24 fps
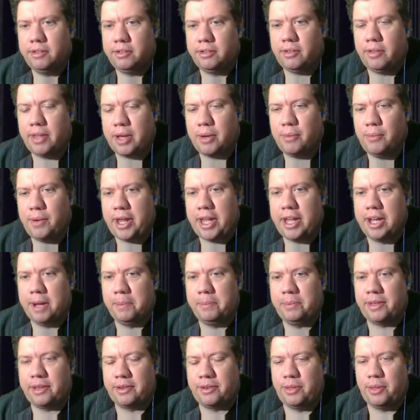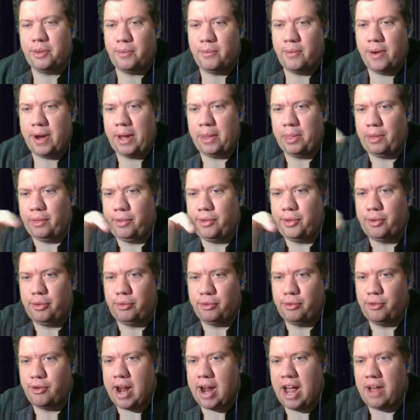So like when he comes out to the ring, the
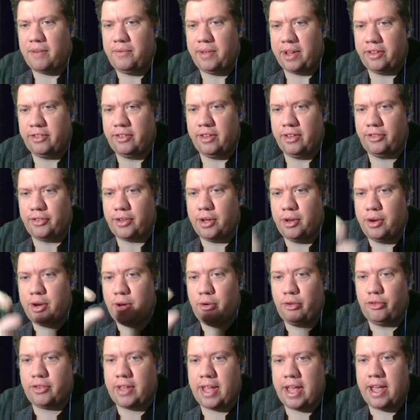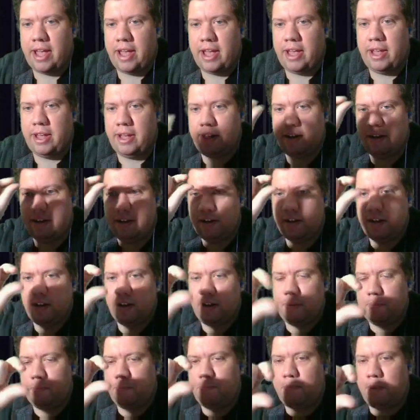little graphic says Konosuke,
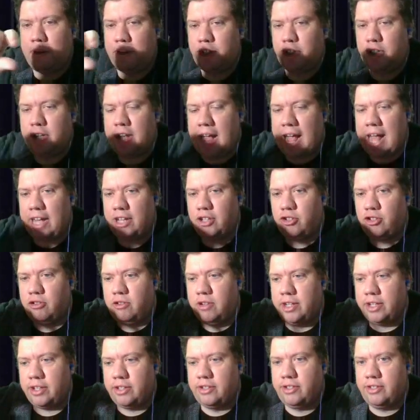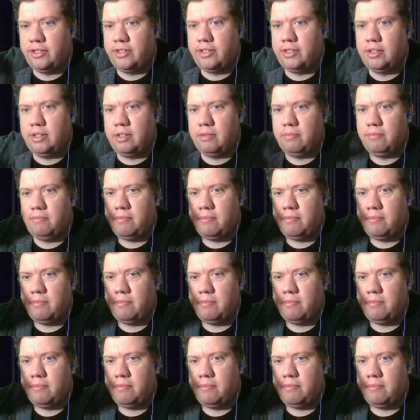bunch of asterisks.